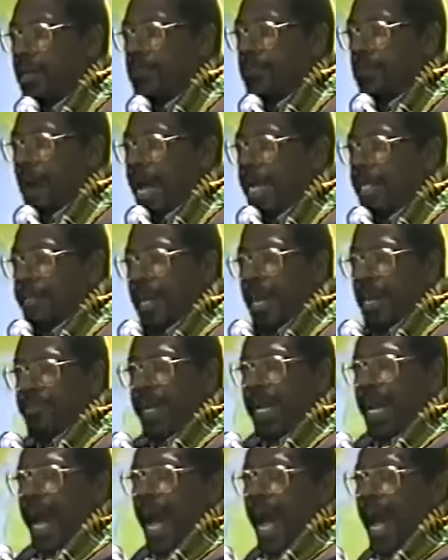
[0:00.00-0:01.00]
If whites
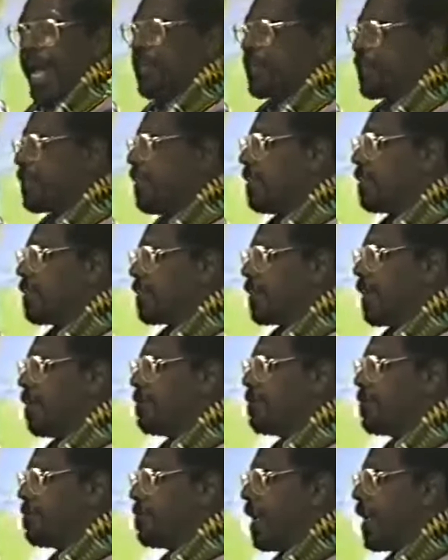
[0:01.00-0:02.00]
have a high sense
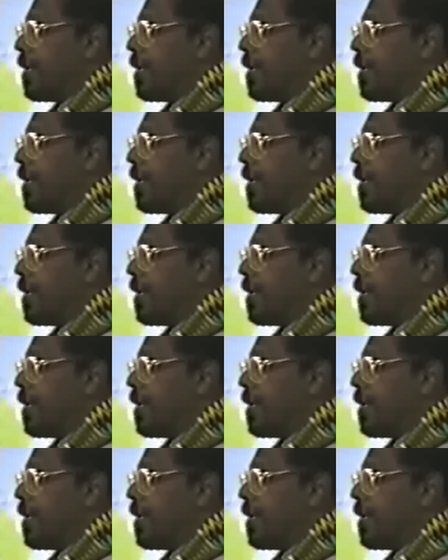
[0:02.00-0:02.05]
of